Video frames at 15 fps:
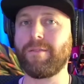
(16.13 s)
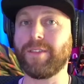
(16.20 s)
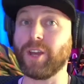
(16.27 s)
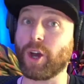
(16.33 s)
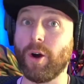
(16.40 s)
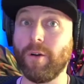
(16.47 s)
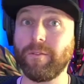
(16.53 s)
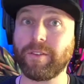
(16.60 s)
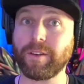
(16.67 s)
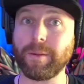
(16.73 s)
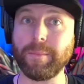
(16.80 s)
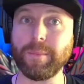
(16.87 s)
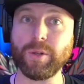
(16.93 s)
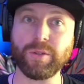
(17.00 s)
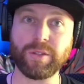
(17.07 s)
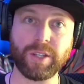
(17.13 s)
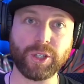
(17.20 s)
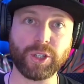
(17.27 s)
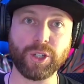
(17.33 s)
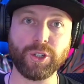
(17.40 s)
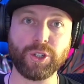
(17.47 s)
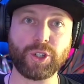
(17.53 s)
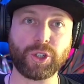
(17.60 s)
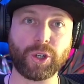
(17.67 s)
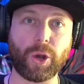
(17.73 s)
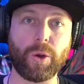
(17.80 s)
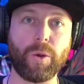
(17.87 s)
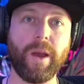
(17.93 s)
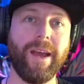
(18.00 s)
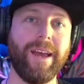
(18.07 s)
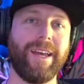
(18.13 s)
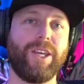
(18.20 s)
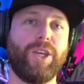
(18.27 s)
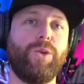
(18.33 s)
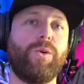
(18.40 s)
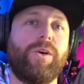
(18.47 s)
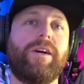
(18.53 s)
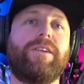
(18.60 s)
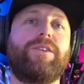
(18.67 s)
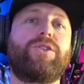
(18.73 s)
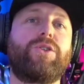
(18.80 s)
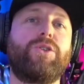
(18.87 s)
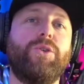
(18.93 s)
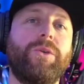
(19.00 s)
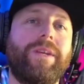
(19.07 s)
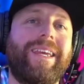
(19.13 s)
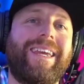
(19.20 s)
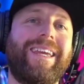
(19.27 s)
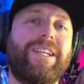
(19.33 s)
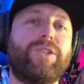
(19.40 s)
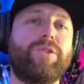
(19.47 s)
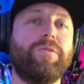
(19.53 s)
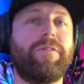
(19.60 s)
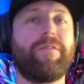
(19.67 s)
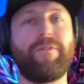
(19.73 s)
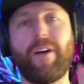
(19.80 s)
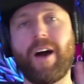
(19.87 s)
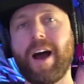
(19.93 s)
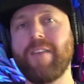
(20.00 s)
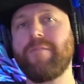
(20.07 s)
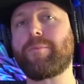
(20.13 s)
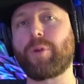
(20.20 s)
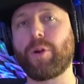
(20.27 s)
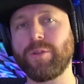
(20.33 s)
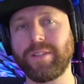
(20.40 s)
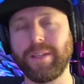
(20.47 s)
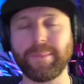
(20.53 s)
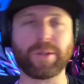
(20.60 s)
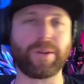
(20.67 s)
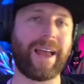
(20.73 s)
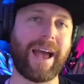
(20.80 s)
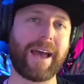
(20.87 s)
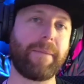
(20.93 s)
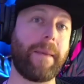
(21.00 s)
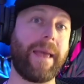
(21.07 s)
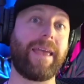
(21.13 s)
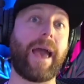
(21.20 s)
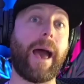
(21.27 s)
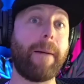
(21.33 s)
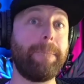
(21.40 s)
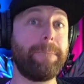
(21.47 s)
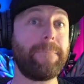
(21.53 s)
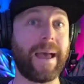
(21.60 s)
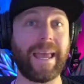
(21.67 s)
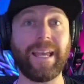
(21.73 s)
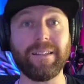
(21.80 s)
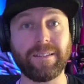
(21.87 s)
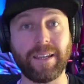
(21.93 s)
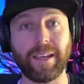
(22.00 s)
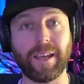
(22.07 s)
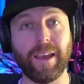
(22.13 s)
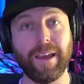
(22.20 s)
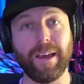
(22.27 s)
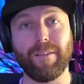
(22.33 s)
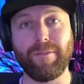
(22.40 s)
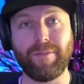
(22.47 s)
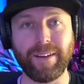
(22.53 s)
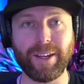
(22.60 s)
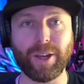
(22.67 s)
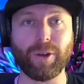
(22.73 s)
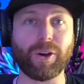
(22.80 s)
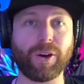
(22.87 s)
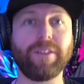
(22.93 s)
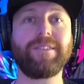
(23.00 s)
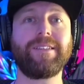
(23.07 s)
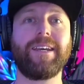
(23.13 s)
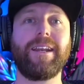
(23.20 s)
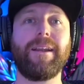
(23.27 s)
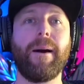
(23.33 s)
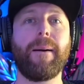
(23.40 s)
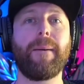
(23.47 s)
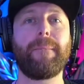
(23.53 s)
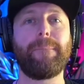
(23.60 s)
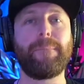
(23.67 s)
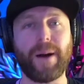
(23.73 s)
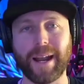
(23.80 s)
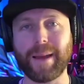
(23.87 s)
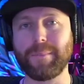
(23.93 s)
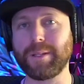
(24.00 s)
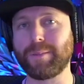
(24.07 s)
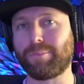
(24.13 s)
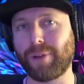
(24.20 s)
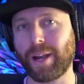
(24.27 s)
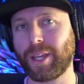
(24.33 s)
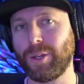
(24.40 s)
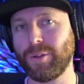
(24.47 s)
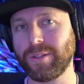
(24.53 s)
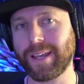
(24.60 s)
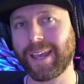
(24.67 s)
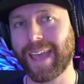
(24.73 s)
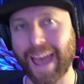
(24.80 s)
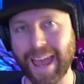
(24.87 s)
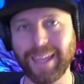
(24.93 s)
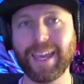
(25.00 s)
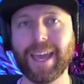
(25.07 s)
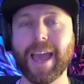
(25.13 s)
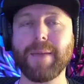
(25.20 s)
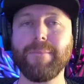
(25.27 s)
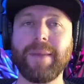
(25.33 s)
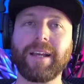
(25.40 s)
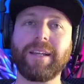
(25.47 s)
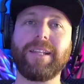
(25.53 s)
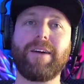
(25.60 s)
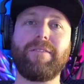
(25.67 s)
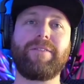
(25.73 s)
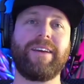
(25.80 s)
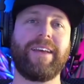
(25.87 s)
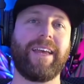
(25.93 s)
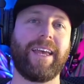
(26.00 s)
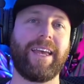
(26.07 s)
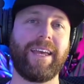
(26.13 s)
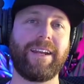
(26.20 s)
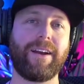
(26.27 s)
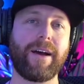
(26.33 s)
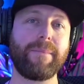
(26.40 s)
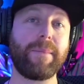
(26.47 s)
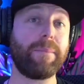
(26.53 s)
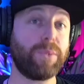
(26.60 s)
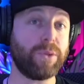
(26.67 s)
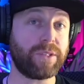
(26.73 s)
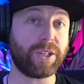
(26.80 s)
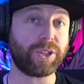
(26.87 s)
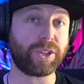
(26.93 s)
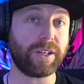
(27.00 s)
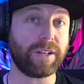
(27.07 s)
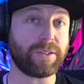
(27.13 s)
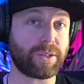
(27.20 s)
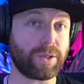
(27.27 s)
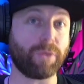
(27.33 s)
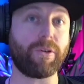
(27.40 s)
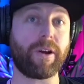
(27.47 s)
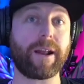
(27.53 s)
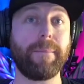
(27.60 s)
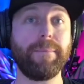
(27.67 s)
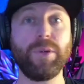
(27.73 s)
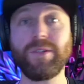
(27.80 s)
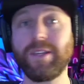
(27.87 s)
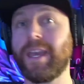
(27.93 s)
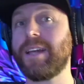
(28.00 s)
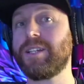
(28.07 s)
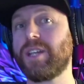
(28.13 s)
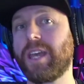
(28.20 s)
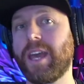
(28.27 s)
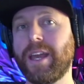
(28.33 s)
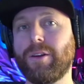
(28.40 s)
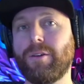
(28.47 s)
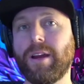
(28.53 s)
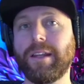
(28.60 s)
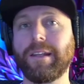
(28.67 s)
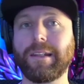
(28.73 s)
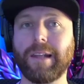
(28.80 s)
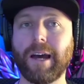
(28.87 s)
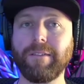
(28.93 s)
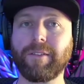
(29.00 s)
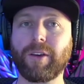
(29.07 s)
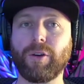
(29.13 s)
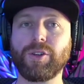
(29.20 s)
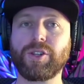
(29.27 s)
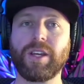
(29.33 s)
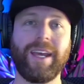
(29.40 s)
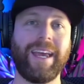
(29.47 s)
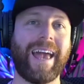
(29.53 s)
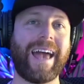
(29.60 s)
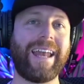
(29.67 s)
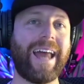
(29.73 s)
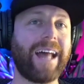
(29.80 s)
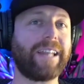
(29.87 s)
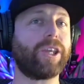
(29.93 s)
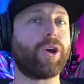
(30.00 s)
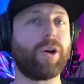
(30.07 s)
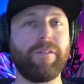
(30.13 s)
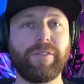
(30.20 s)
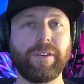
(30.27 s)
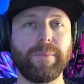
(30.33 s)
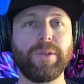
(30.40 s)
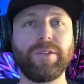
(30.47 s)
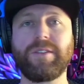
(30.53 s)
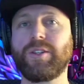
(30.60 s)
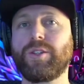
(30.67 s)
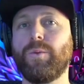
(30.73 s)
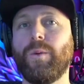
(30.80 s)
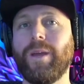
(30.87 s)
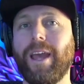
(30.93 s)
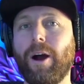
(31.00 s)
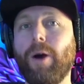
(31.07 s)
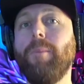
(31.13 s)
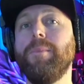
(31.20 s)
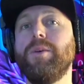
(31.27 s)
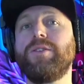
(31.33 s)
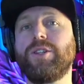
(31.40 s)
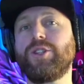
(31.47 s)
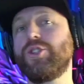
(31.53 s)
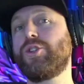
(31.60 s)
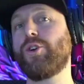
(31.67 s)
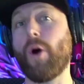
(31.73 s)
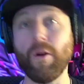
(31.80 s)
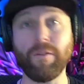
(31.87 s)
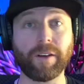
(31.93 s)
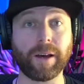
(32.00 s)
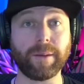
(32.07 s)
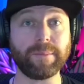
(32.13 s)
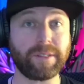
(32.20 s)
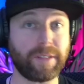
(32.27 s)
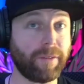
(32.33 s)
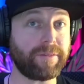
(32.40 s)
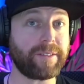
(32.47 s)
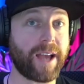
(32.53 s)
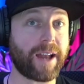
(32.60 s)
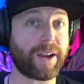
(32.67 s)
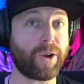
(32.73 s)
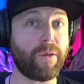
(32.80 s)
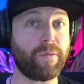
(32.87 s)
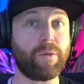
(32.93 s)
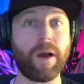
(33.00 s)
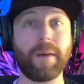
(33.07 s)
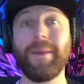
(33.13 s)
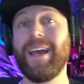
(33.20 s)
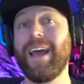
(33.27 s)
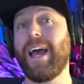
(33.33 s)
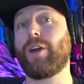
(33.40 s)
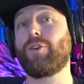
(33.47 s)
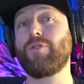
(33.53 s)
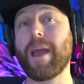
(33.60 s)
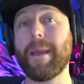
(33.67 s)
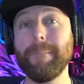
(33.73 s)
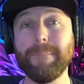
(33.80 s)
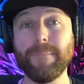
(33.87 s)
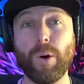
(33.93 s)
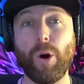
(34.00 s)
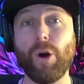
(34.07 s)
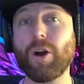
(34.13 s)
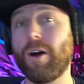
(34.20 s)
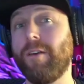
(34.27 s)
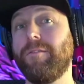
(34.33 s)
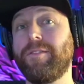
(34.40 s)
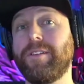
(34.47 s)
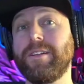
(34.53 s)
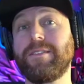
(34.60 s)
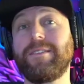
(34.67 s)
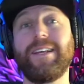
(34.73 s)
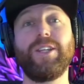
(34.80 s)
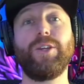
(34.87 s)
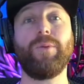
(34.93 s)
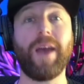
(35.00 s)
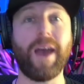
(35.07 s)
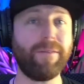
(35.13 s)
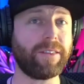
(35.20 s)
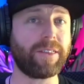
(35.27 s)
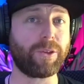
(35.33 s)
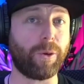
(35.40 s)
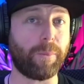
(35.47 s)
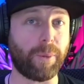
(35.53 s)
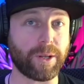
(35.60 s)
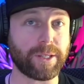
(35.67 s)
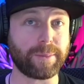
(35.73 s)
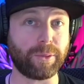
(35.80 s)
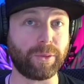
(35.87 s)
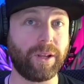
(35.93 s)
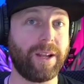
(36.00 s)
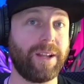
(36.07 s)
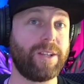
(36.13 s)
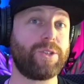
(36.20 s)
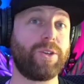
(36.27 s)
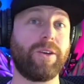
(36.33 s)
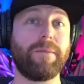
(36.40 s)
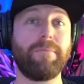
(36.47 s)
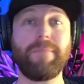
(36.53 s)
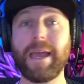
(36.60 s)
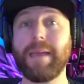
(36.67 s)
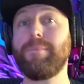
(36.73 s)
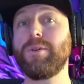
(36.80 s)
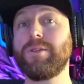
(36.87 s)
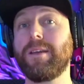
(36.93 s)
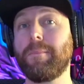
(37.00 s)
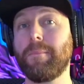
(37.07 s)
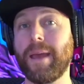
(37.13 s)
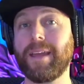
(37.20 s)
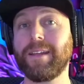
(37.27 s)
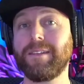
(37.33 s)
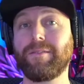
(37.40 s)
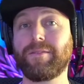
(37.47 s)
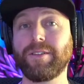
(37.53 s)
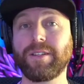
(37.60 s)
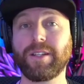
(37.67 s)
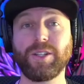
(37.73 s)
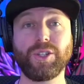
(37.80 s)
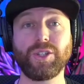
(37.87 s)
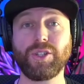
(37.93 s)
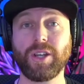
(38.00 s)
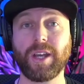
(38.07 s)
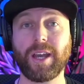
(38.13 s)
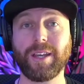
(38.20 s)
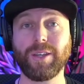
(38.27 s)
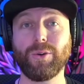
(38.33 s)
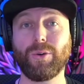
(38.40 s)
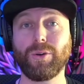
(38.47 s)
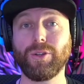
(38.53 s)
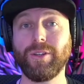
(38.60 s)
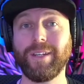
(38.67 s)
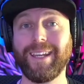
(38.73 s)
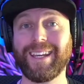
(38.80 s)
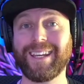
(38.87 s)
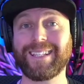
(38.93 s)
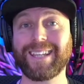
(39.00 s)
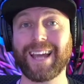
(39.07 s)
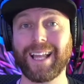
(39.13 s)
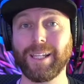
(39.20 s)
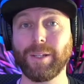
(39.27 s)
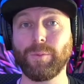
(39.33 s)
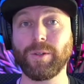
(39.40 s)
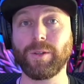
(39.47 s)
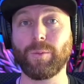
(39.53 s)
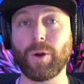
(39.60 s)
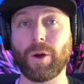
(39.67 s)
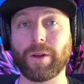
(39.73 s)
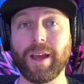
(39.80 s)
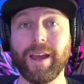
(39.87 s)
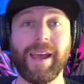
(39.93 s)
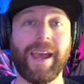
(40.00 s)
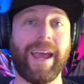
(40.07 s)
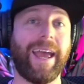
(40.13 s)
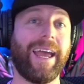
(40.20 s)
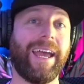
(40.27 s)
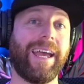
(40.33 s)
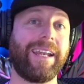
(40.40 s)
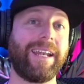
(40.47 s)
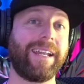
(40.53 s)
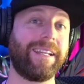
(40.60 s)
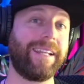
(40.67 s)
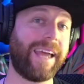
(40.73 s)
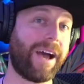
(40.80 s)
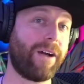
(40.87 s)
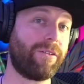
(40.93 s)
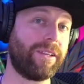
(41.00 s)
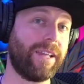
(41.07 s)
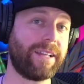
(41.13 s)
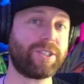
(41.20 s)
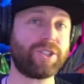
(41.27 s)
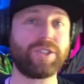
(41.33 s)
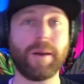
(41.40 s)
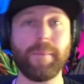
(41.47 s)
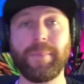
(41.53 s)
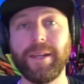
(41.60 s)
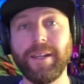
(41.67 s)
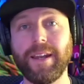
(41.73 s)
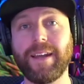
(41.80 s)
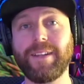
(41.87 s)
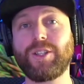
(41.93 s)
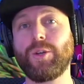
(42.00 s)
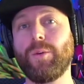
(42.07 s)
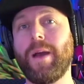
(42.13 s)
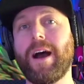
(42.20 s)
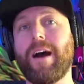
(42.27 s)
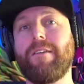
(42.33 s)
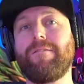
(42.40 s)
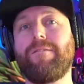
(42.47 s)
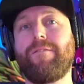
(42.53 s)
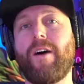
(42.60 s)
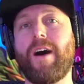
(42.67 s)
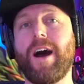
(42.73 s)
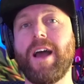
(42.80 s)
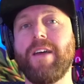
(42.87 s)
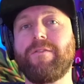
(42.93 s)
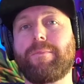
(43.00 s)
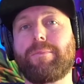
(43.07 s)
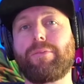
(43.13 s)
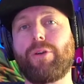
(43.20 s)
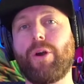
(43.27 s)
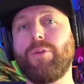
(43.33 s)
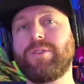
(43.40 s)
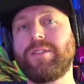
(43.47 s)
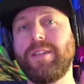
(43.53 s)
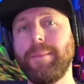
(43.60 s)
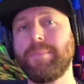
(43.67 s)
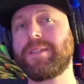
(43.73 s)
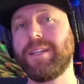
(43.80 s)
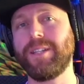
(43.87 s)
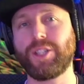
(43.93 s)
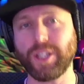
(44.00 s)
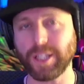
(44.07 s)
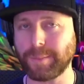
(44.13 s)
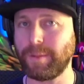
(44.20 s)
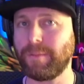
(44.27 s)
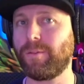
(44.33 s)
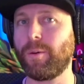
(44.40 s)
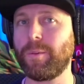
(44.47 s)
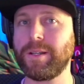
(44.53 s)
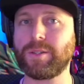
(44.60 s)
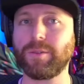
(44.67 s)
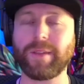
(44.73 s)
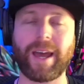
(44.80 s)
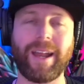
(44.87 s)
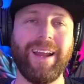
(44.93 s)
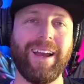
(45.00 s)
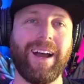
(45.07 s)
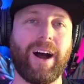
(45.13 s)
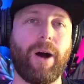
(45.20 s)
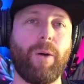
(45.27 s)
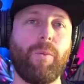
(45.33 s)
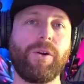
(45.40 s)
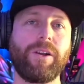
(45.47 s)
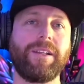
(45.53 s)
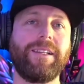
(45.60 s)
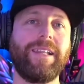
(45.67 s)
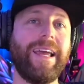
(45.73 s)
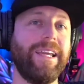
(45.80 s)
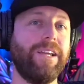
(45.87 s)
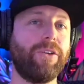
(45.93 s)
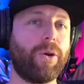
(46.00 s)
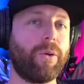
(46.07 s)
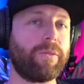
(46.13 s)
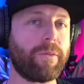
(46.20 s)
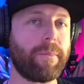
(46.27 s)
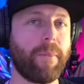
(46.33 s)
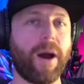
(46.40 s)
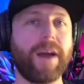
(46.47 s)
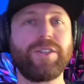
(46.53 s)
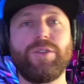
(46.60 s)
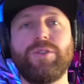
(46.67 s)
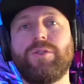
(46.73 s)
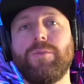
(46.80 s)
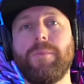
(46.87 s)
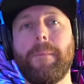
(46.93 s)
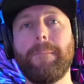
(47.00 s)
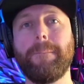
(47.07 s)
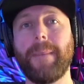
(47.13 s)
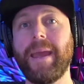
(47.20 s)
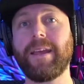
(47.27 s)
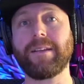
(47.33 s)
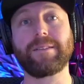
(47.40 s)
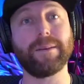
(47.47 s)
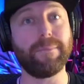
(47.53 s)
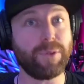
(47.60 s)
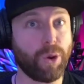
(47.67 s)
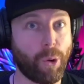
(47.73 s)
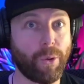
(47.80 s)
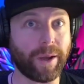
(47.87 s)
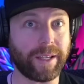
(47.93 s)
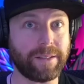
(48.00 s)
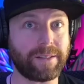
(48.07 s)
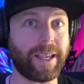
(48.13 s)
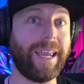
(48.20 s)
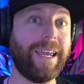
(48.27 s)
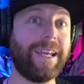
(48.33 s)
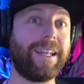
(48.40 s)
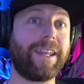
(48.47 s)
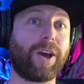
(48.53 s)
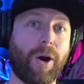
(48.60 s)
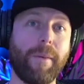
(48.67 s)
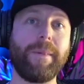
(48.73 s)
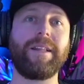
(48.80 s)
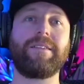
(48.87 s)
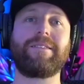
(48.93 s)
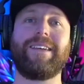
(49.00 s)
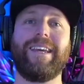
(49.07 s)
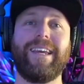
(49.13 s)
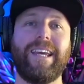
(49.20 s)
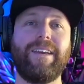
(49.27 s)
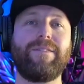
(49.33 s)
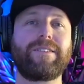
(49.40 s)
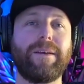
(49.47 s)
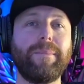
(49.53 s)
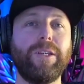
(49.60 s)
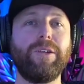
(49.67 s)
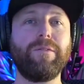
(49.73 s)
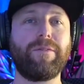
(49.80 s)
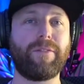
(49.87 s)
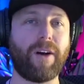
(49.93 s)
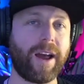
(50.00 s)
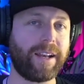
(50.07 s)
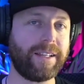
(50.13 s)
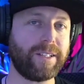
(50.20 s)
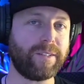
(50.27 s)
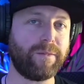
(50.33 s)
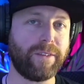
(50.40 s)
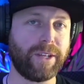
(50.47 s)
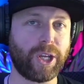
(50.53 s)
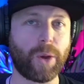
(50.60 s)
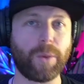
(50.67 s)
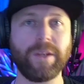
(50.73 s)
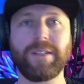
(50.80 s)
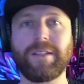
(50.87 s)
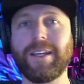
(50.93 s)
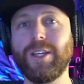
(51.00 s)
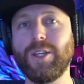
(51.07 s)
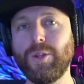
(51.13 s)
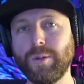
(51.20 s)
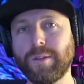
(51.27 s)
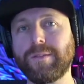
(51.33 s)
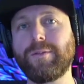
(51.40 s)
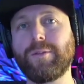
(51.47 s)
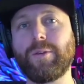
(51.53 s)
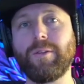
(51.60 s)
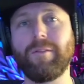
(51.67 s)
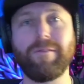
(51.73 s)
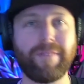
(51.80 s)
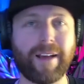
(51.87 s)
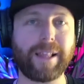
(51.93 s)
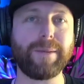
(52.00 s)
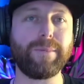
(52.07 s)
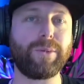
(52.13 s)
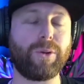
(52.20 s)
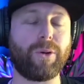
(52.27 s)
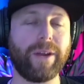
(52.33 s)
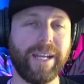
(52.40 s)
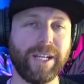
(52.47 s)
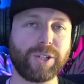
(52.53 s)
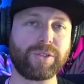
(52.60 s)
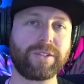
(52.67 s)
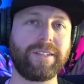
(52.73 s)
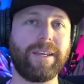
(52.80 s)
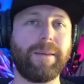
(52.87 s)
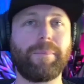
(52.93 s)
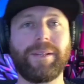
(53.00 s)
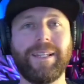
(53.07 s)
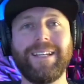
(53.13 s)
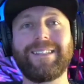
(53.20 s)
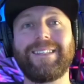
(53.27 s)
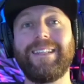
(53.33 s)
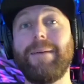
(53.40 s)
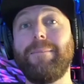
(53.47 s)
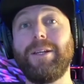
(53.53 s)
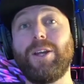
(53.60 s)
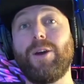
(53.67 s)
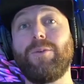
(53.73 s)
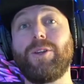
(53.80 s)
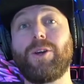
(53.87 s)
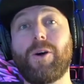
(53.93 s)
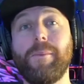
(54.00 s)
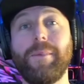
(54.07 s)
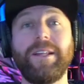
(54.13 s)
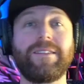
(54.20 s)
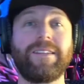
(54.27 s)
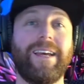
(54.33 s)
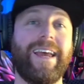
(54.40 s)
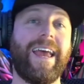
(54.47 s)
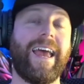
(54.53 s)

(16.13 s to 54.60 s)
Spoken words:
the Confident Musician Show. You are tuning into 5 pro tips on how to make amazing video content. My name is Brett Cusack, aka Megalove, and I'm a musician, songwriter, music educator, and life coach. And at The Confident Musician, we help musicians to overcome self-doubt and overwhelm and create more confidence than you ever thought possible so you can make music, make a difference, and share your unique talent with the world. And now let's jump in to our 5 pro tips. And just before we do that, I want to let you know and remind you to make some noise in the comments. If something you find in this video is useful, valuable, or interesting, please let me know in the comments.